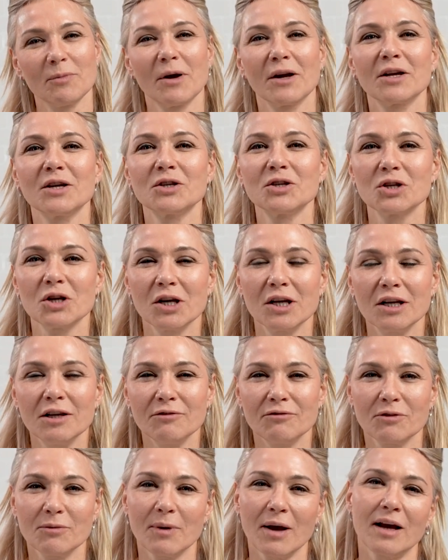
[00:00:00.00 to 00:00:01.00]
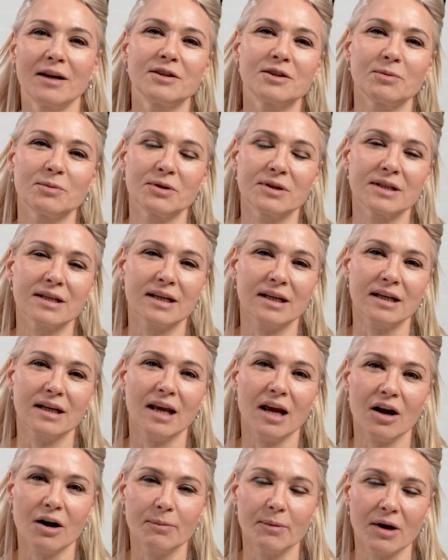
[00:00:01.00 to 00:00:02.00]
Marcheggiani from Isomer
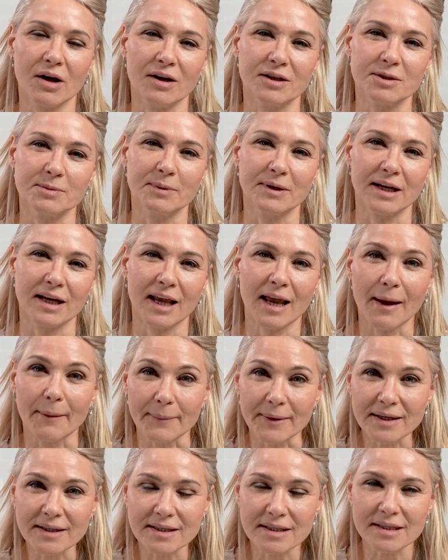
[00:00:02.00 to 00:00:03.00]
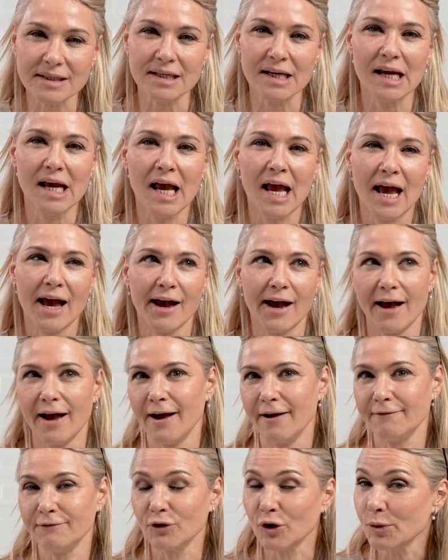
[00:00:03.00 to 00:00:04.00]
Skincare. I'm a cosmetic chemist,
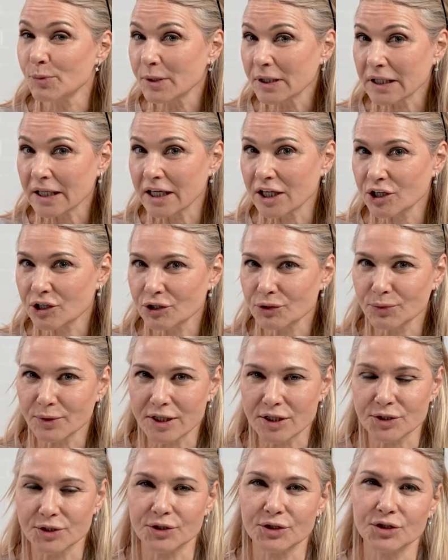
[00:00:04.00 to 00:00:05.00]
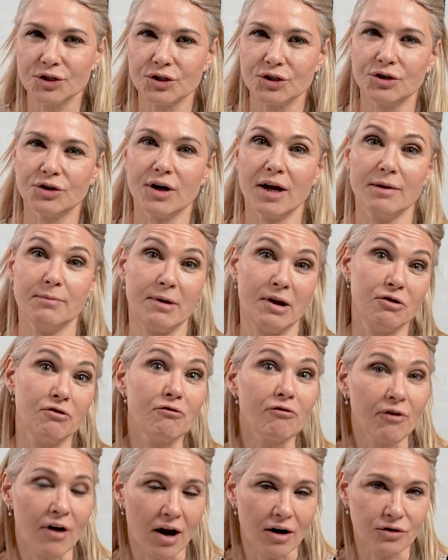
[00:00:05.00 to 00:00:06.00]
formulator, researcher, and
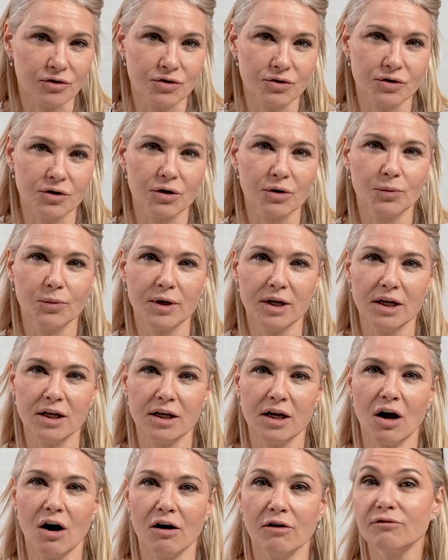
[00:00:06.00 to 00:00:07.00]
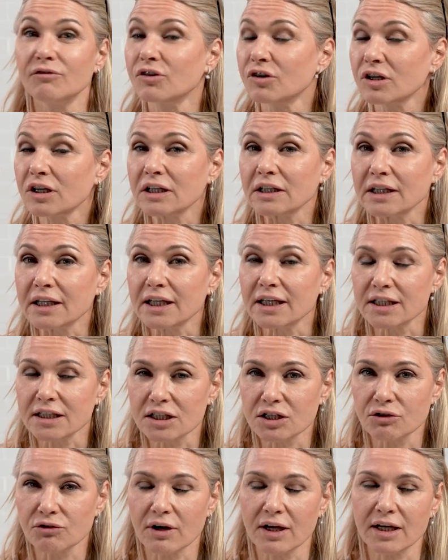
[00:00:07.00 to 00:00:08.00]
manufacturer. We are vertically
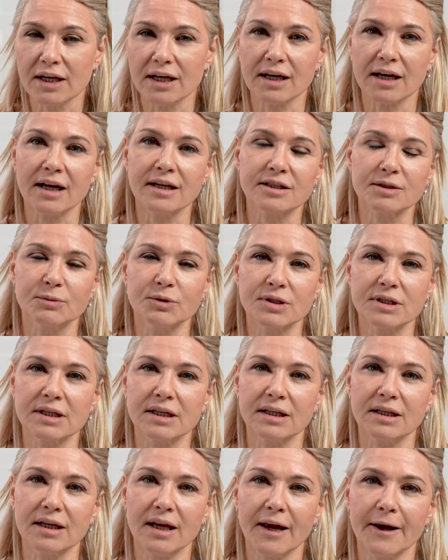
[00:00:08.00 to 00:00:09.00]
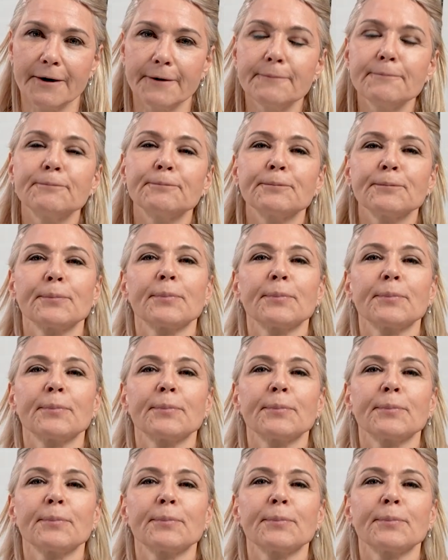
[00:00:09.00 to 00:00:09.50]
integrated at Isomer Skincare,